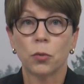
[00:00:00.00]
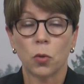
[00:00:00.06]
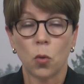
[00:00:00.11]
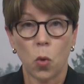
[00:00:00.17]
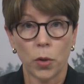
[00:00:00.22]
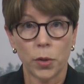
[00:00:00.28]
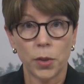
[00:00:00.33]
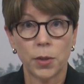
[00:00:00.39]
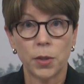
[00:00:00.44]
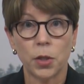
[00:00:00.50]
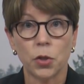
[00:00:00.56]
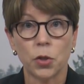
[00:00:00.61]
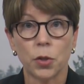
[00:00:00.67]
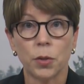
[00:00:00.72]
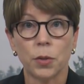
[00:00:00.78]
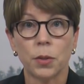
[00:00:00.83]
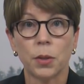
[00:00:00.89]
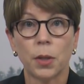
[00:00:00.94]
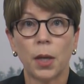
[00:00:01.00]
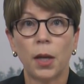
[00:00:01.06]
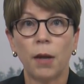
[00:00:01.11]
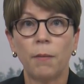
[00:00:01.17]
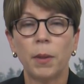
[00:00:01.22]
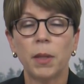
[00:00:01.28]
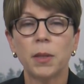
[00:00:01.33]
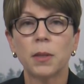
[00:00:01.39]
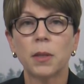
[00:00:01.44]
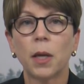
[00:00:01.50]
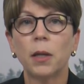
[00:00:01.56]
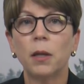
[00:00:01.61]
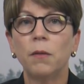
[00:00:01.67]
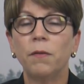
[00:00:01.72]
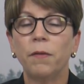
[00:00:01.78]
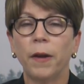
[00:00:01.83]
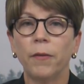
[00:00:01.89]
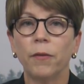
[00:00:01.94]
court decisions, and have been
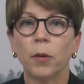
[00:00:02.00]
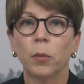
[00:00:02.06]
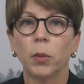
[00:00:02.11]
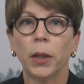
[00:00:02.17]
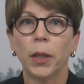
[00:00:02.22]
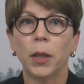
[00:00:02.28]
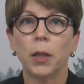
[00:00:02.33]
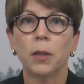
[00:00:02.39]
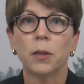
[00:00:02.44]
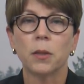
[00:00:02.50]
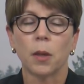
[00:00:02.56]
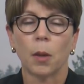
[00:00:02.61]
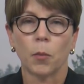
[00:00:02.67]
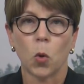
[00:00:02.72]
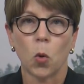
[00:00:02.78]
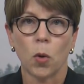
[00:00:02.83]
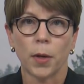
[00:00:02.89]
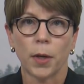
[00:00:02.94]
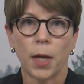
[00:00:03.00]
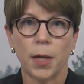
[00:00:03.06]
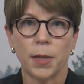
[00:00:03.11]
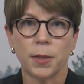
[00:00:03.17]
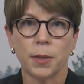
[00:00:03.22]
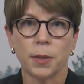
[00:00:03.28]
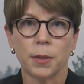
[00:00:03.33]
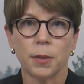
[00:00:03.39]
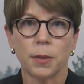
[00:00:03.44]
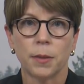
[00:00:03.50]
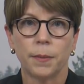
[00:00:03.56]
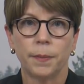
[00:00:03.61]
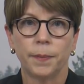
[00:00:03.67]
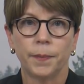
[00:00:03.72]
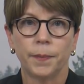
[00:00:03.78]
cited favorably in some court cases.